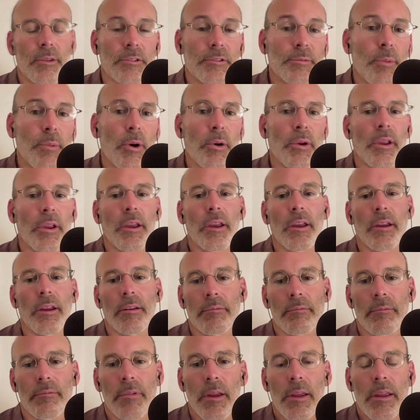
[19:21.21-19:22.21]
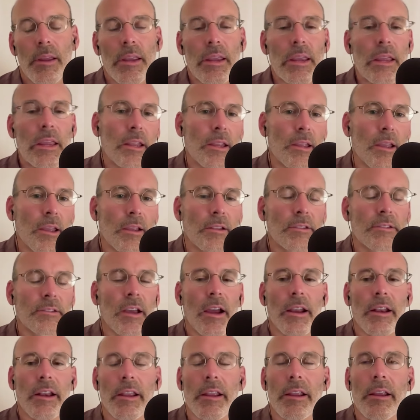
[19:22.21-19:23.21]
smoking, eating,
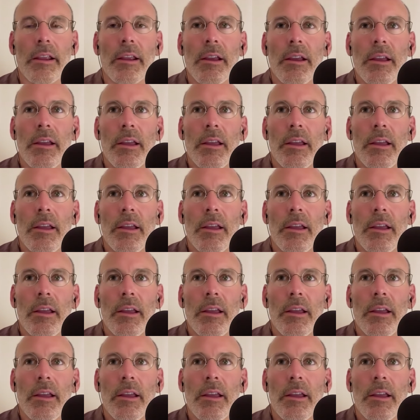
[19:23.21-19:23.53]
anxiety.